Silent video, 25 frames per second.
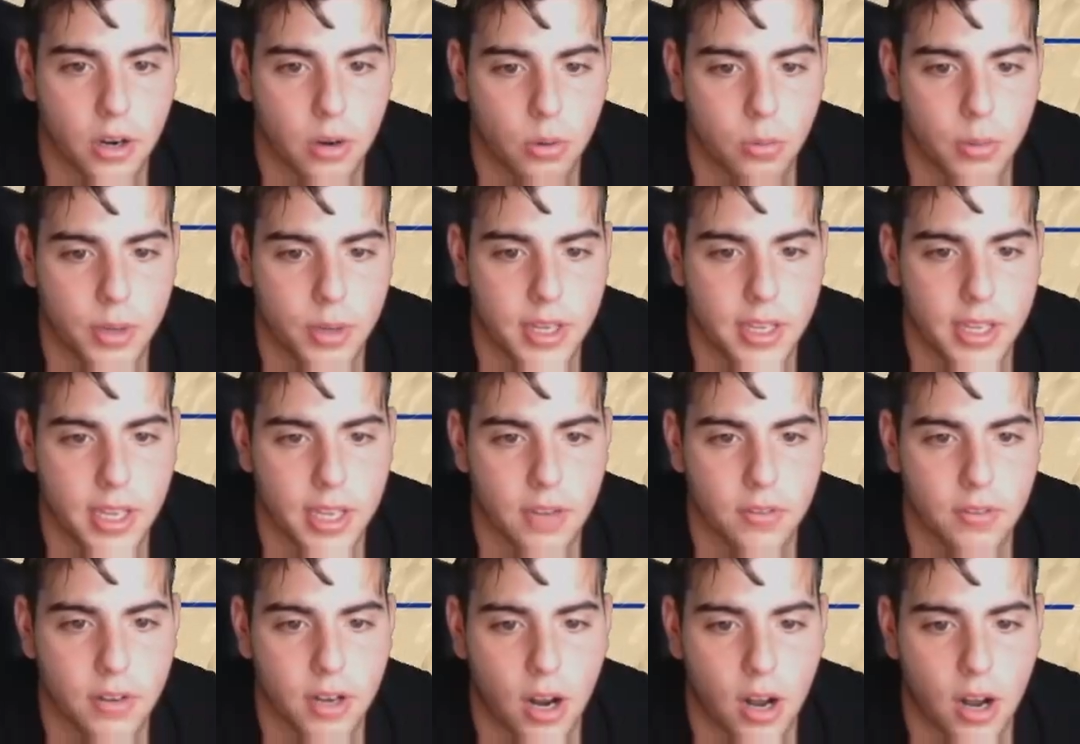We
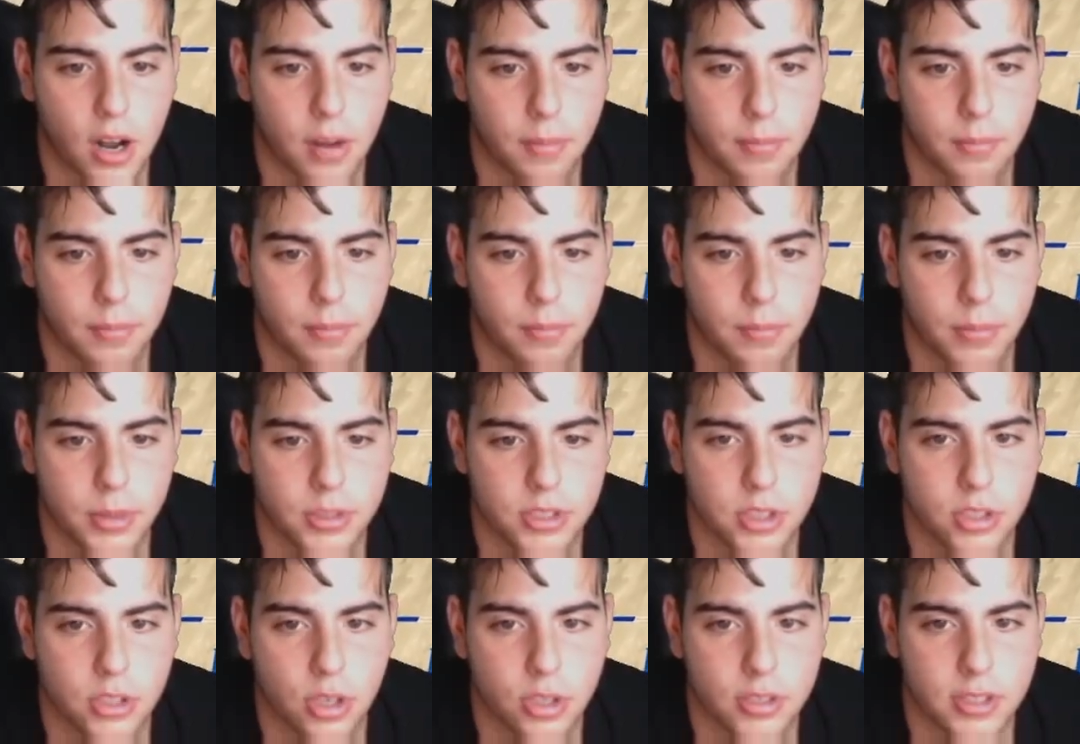give it up.
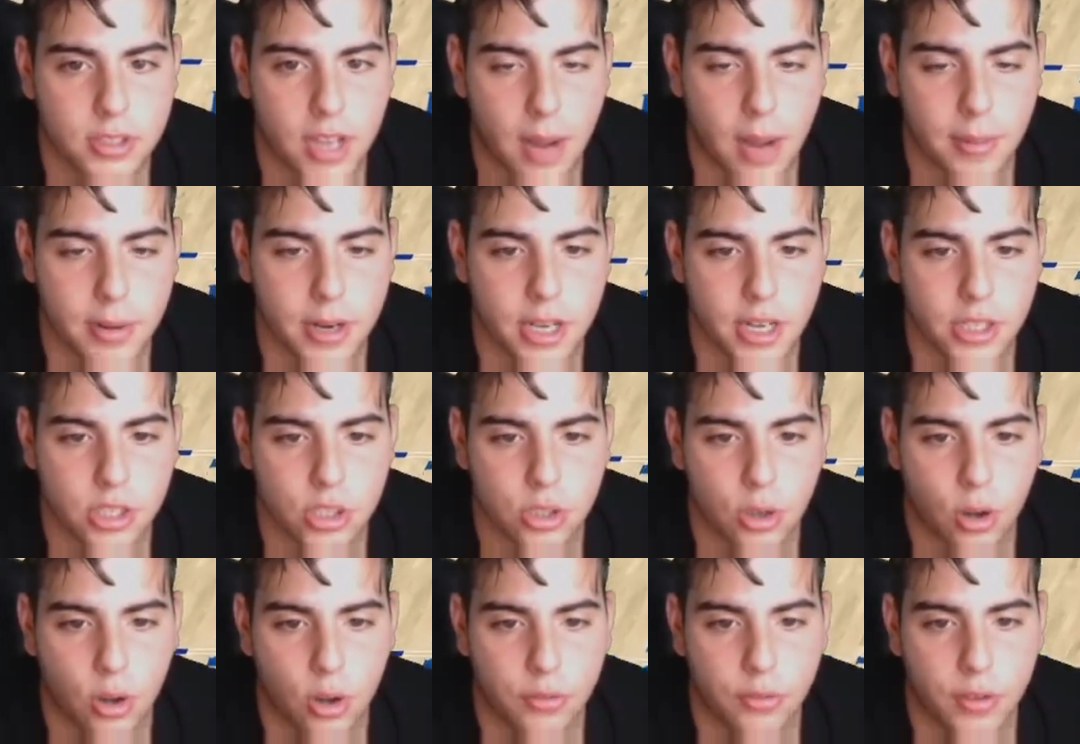This is on
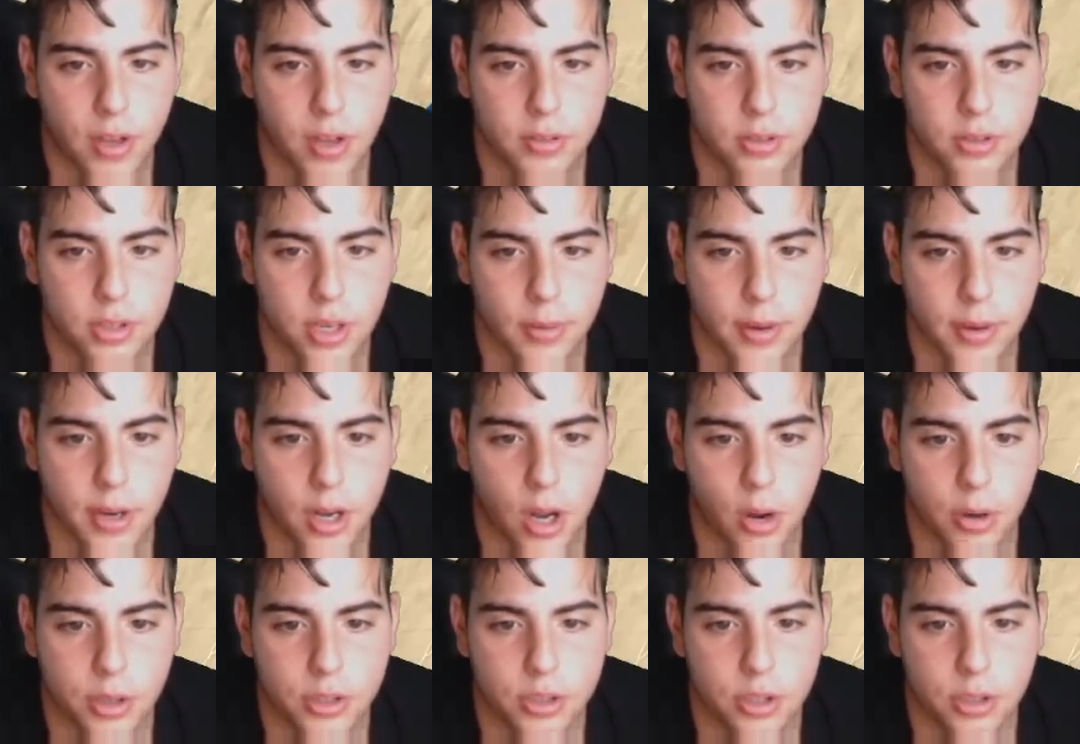Domination Hall of Fame. So here we
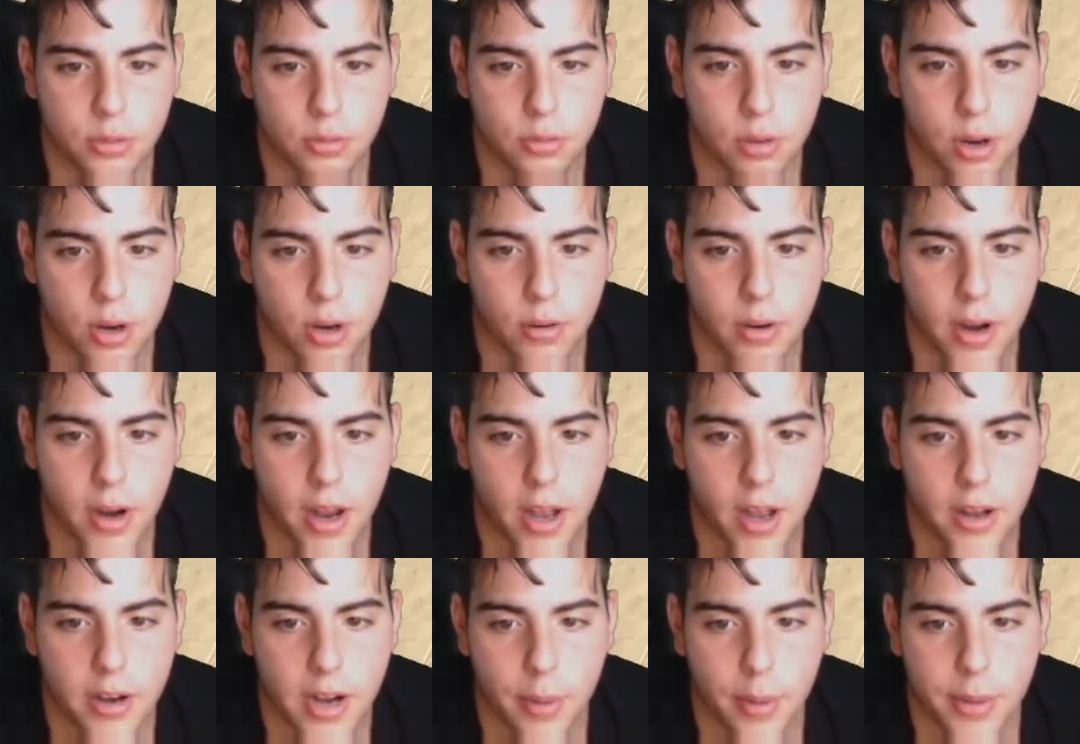go. He's going to run
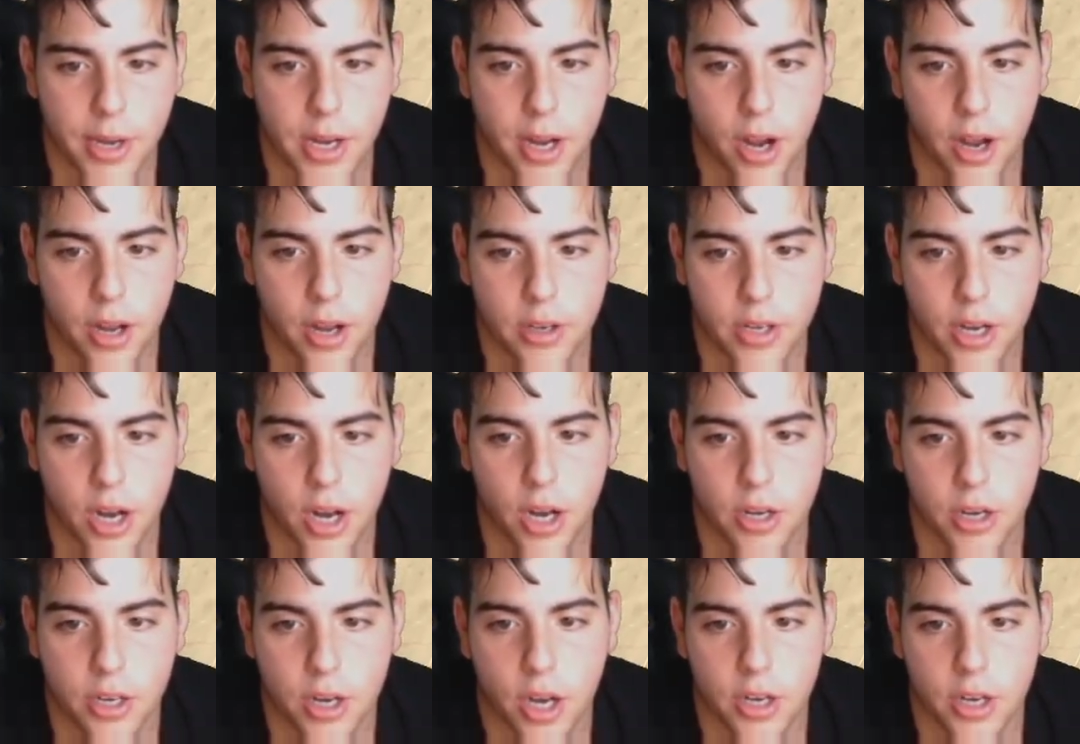around. Now we cut,
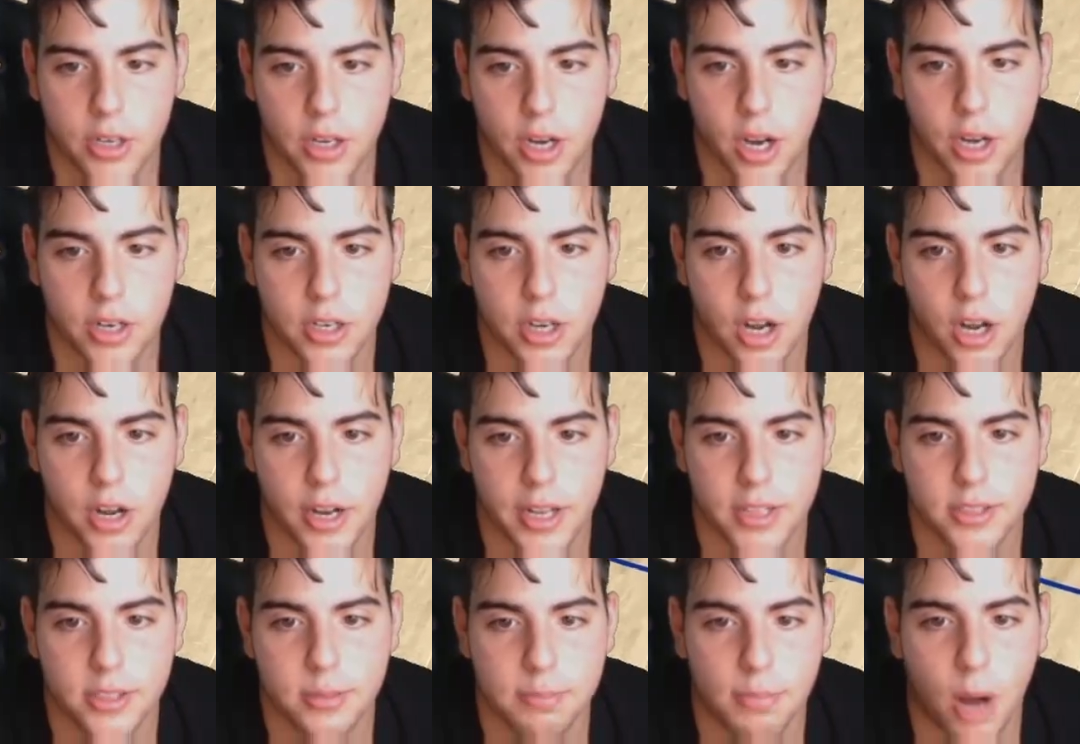cut, cut, cut,
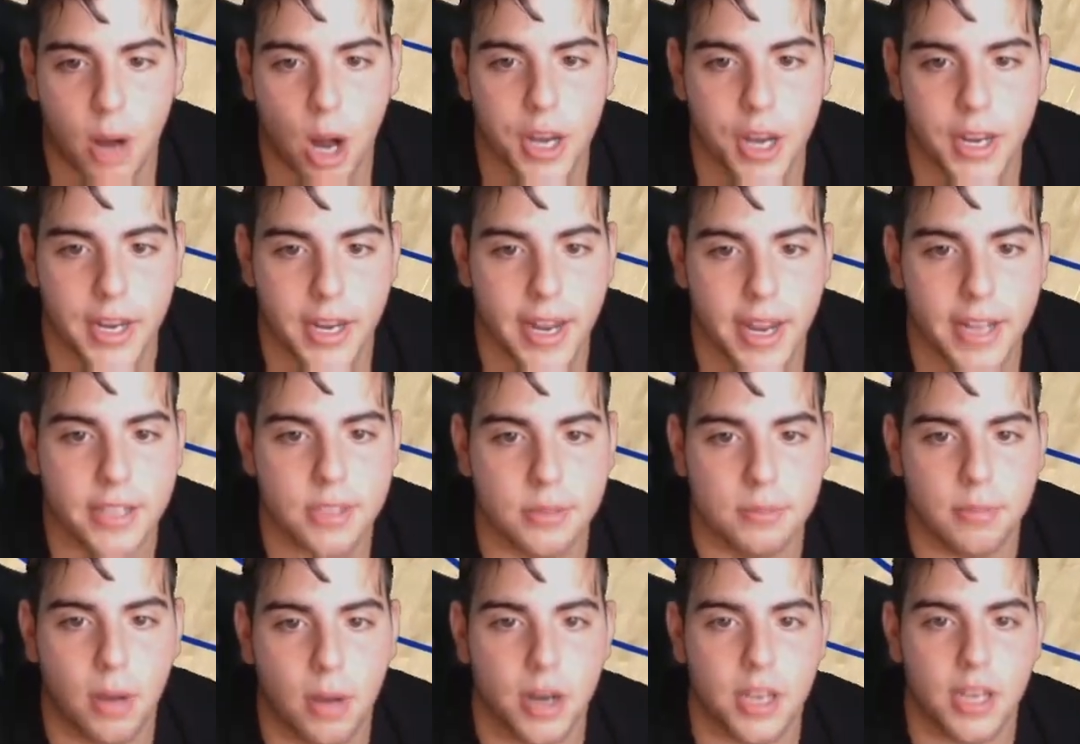cut. It's money.
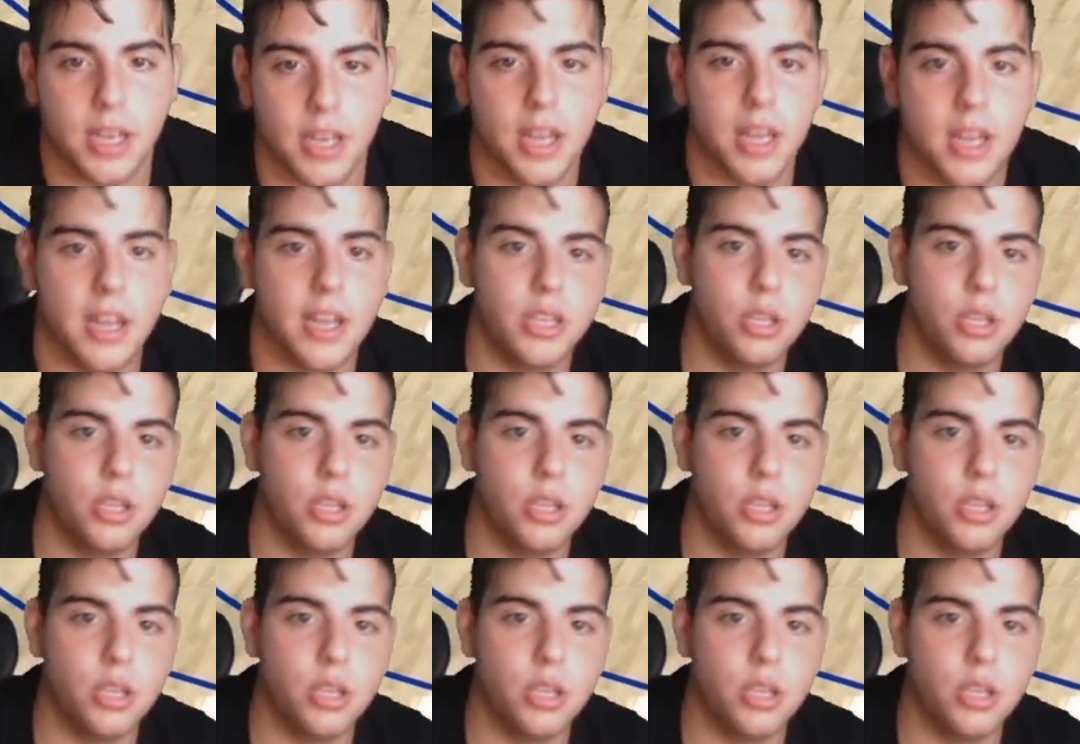It's money.